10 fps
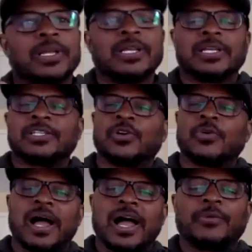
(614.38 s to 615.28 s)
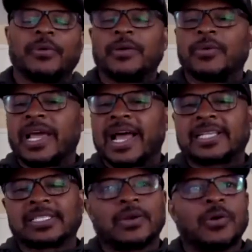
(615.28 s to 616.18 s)
So I want to
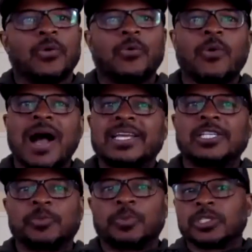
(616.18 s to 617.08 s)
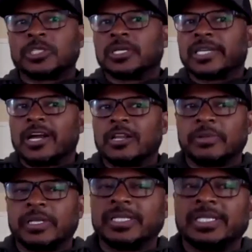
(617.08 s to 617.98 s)
ask, why is personal
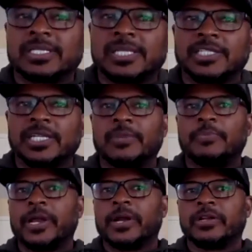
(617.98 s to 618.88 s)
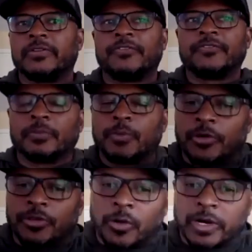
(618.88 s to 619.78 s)
accountability such an imperative for
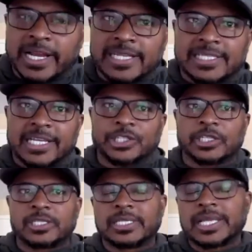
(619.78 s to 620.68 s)
both organizations